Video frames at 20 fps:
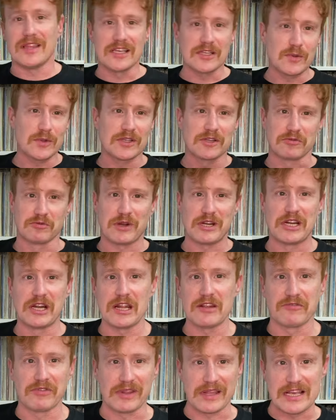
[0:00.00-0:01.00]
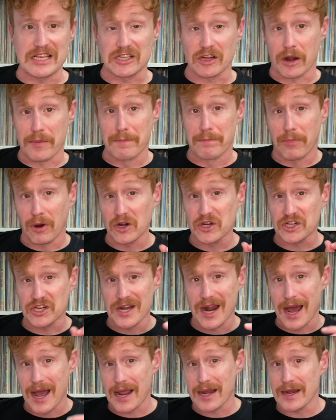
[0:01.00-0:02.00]
This was originally released on March
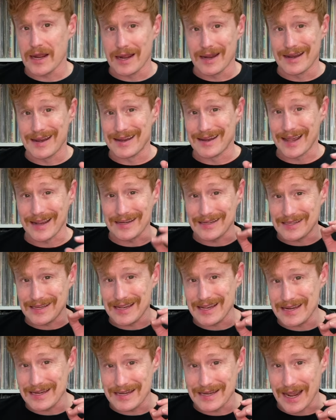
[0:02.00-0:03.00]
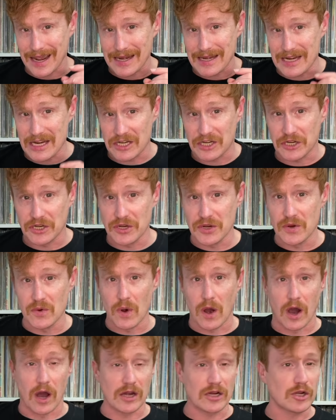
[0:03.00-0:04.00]
9,
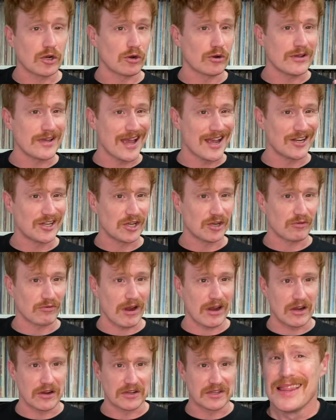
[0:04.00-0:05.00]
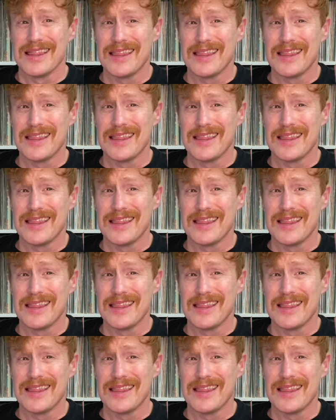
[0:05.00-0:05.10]
1992 on Creation Records,